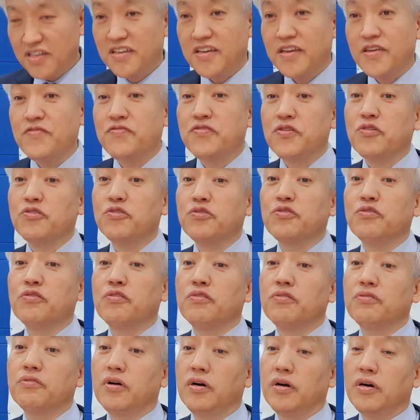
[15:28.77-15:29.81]
If you
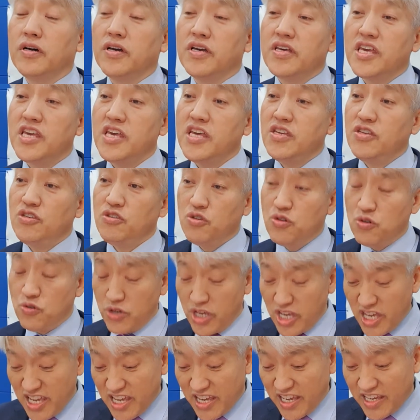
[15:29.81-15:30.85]
you
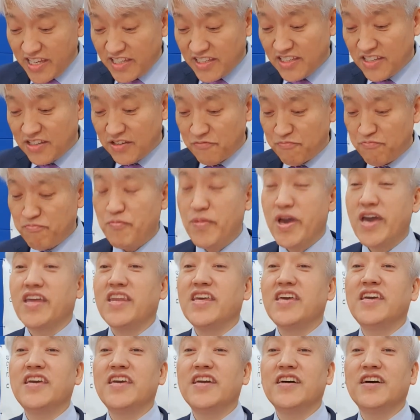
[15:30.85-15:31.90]
eat
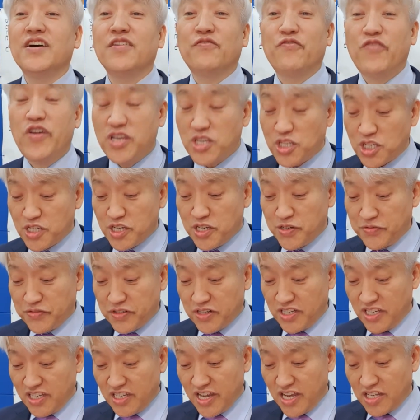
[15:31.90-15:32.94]
many
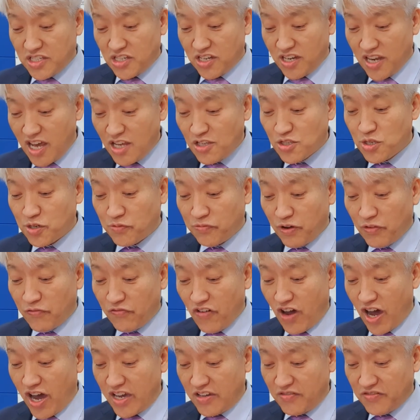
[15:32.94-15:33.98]
vegetables, it has lots of
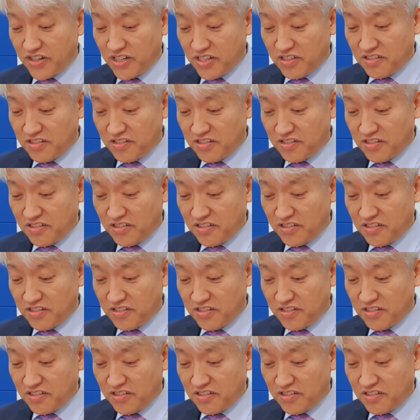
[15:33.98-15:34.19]
fiber.